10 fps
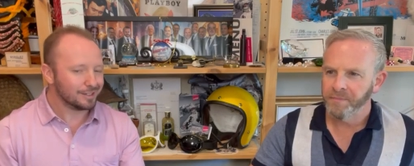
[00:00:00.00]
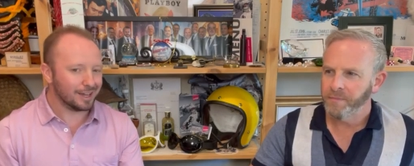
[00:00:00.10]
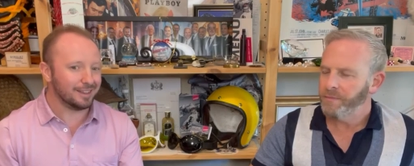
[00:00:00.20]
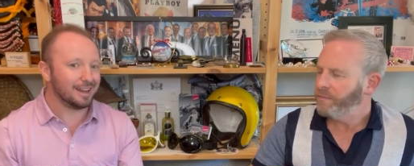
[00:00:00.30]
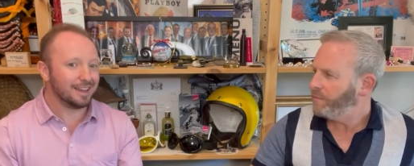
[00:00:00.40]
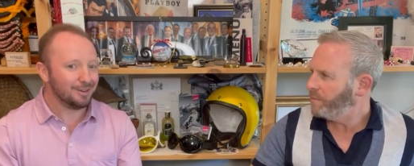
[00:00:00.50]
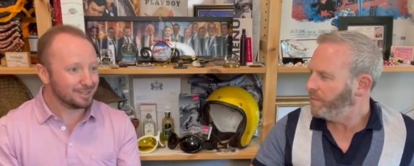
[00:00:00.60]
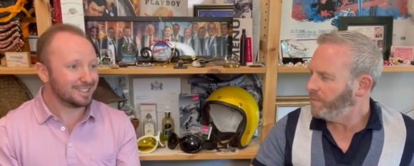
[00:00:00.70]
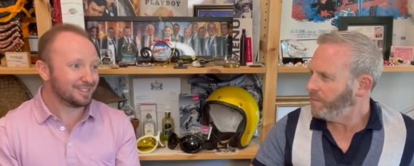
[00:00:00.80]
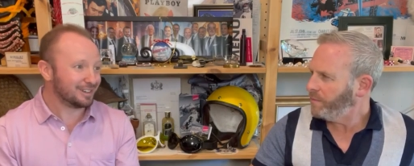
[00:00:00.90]
Speaker 1: And then he
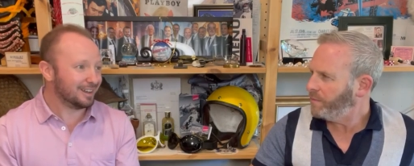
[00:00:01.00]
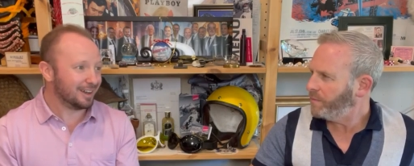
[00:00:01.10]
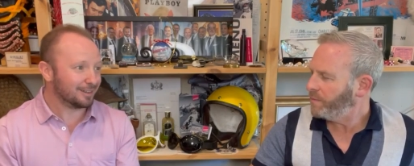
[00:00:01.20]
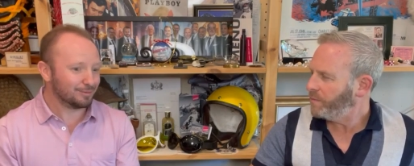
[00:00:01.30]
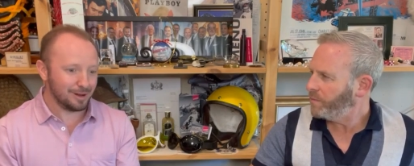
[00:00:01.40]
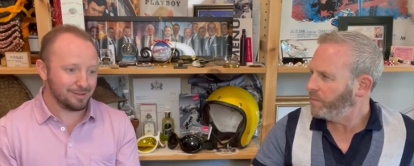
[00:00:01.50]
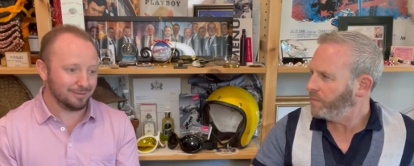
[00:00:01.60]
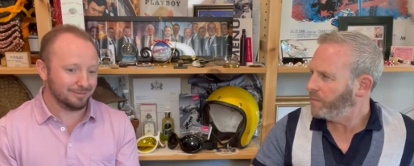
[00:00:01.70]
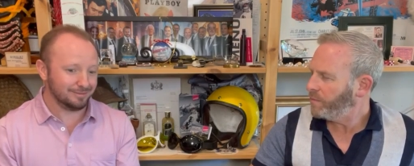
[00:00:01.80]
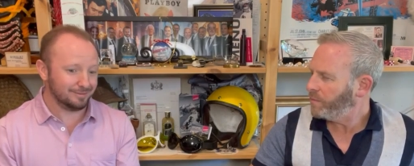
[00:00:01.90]
was literally like, well,
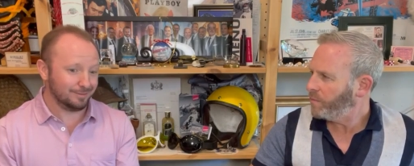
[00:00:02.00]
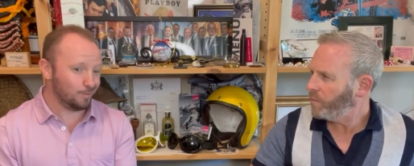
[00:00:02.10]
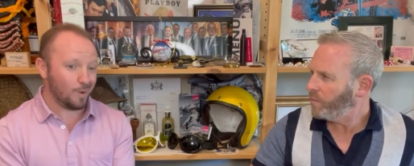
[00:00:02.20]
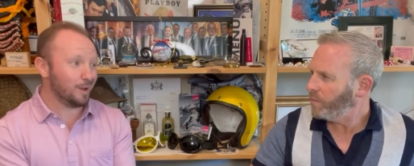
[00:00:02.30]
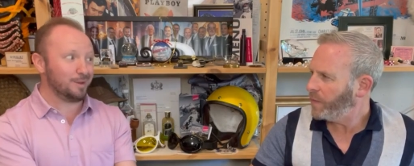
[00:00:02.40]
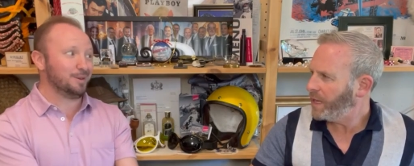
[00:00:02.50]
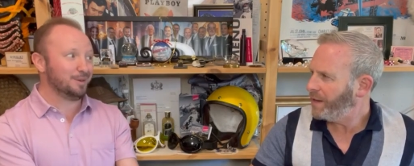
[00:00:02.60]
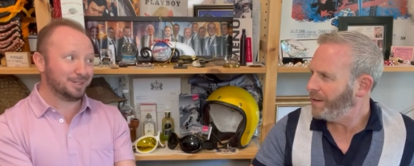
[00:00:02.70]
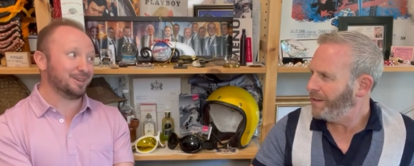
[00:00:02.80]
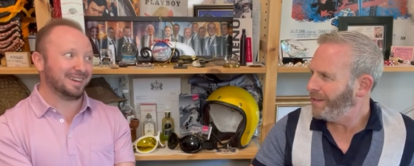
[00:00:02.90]
why don't you
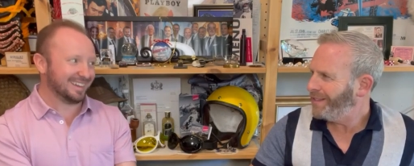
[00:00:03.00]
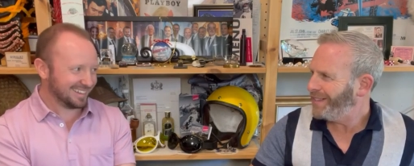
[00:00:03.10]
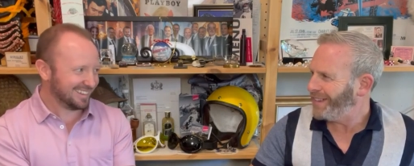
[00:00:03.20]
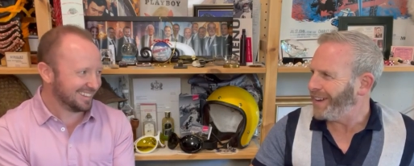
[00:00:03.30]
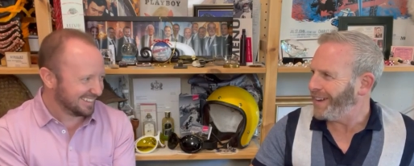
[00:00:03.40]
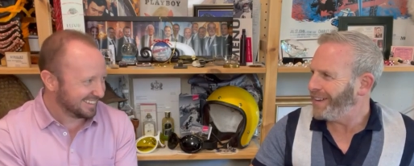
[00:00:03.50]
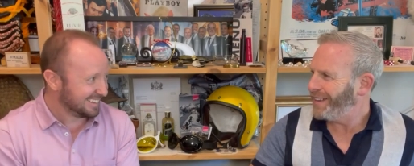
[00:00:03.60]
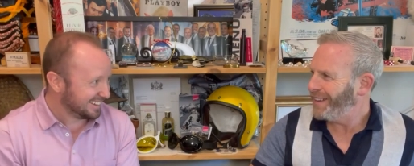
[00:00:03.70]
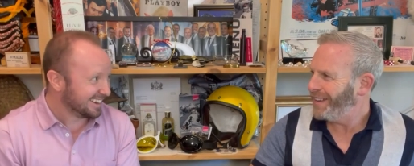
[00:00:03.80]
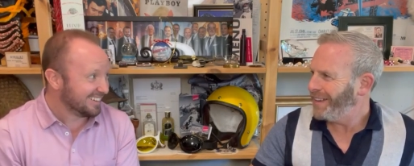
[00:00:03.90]
do it? Yeah.
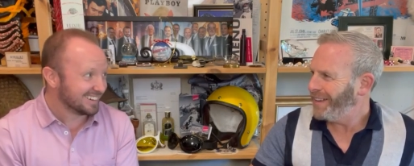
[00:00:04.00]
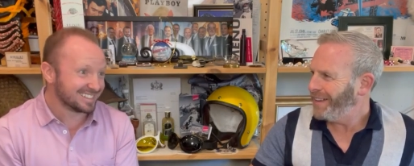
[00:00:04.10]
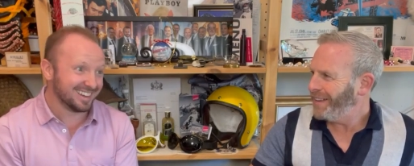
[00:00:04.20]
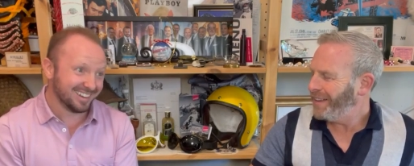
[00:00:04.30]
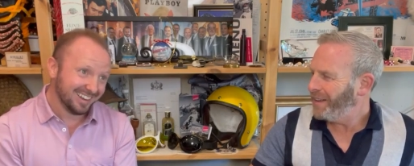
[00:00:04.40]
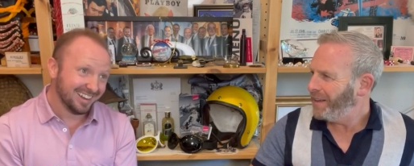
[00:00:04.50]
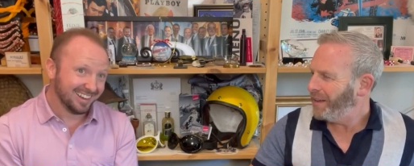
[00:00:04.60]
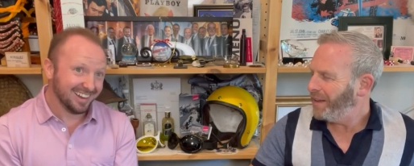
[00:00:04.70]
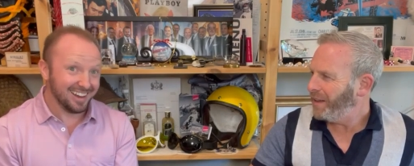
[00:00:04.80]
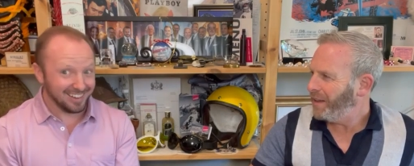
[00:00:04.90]
You know, and I was like,
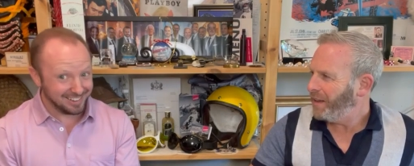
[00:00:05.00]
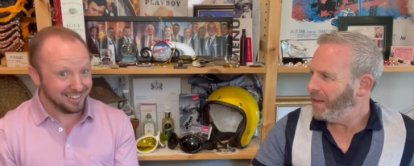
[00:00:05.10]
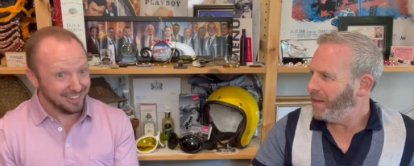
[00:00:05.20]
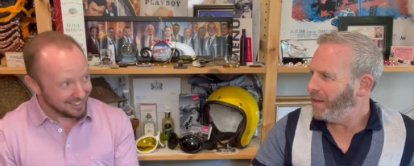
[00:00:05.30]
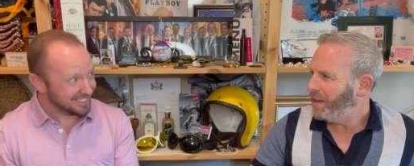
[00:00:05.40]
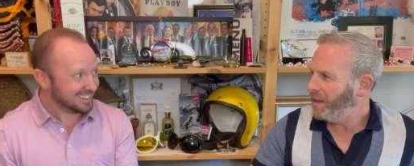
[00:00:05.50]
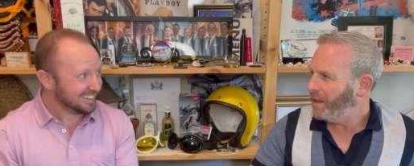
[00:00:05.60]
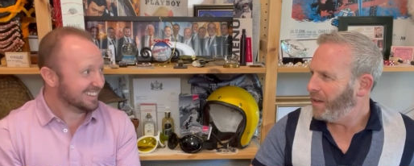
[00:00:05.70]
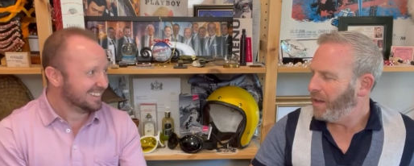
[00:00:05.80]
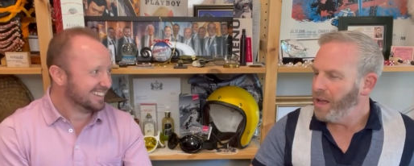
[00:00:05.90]
I
Speaker 2: could.
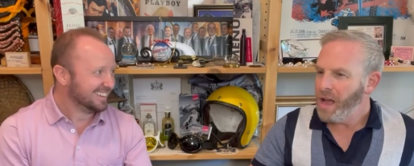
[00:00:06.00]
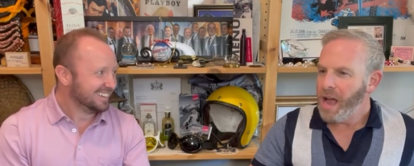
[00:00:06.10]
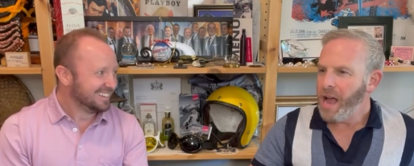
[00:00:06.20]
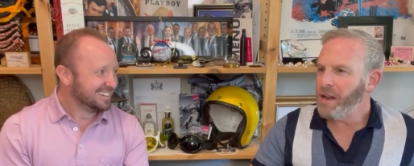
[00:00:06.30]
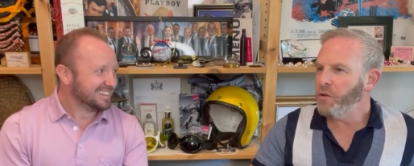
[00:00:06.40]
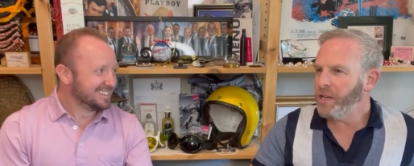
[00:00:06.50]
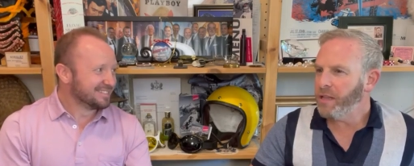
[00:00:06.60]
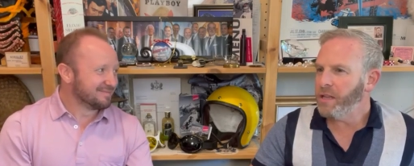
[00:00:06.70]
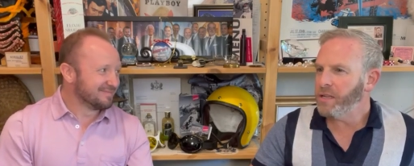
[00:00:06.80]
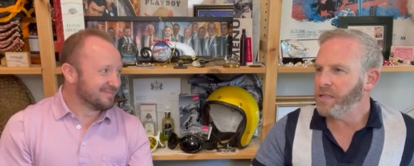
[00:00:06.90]
And you
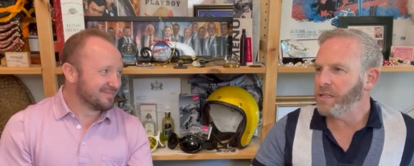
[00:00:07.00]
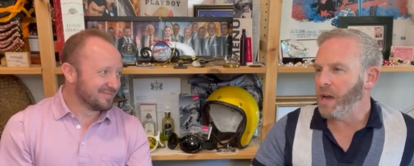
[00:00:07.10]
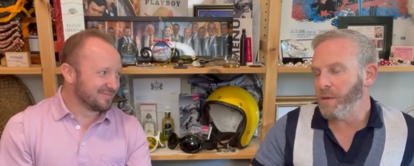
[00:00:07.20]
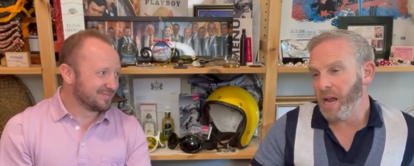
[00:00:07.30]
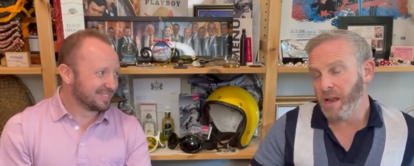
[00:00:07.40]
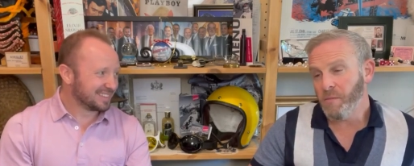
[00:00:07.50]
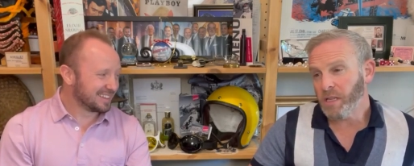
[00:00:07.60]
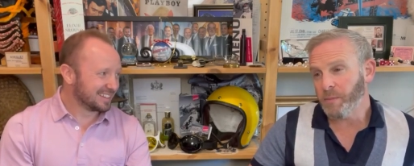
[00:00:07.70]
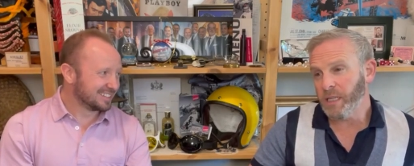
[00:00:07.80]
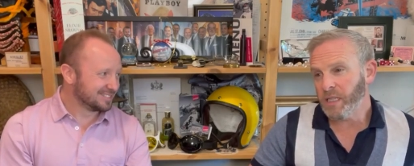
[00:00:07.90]
did this, I mean, it
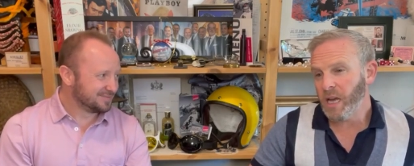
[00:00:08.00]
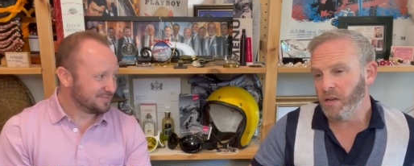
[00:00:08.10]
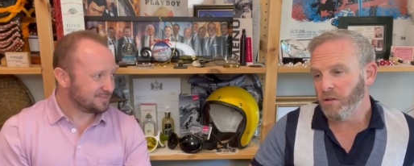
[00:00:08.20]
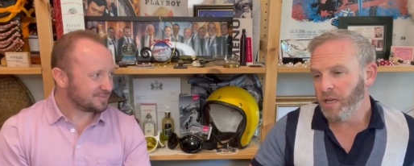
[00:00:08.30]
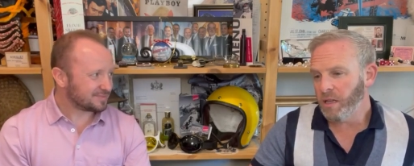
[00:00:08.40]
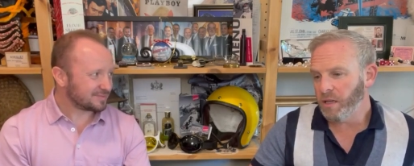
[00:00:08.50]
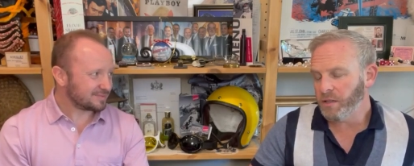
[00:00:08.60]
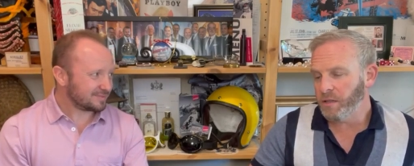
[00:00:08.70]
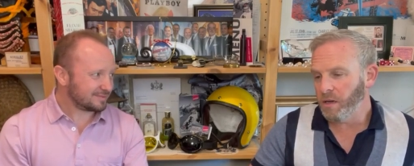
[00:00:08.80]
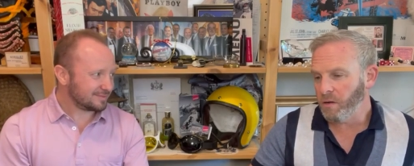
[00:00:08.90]
must be said, you did
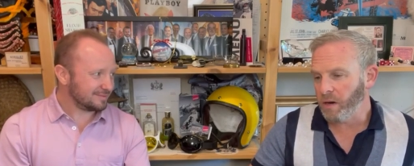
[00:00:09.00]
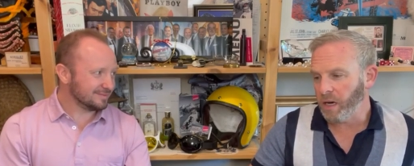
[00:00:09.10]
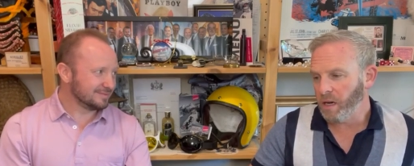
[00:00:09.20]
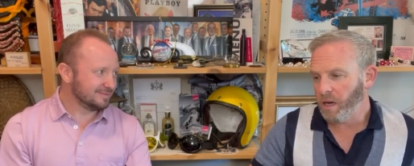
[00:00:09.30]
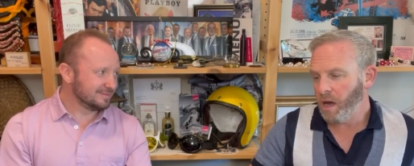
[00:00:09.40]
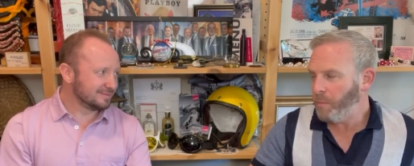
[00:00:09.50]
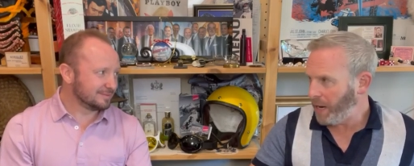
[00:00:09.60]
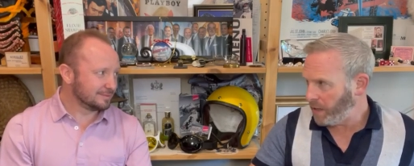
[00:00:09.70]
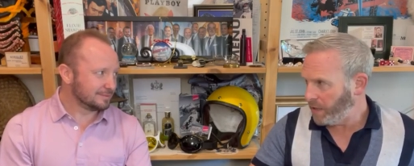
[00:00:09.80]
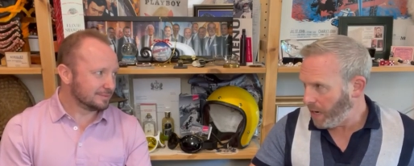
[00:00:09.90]
this during a
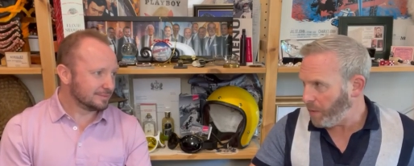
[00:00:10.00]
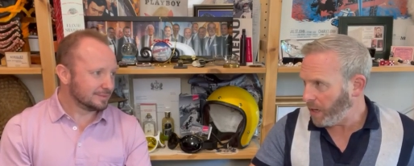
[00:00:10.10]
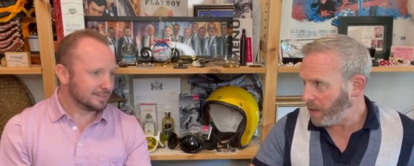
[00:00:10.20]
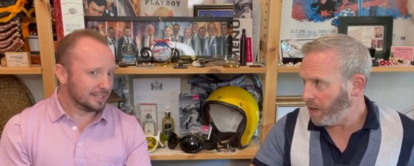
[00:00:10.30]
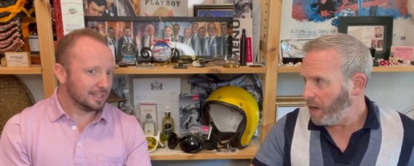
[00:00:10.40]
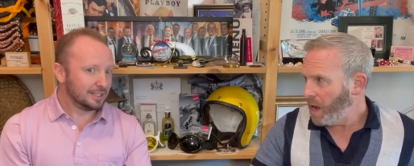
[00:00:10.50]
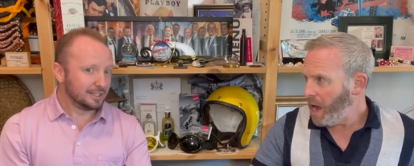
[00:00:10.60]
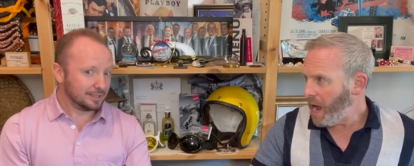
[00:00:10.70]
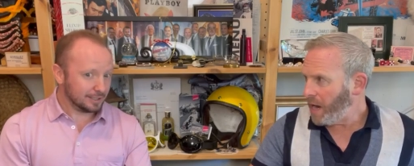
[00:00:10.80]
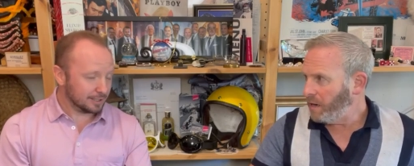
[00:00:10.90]
pandemic.
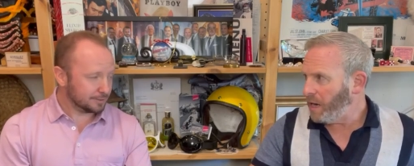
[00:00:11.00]
And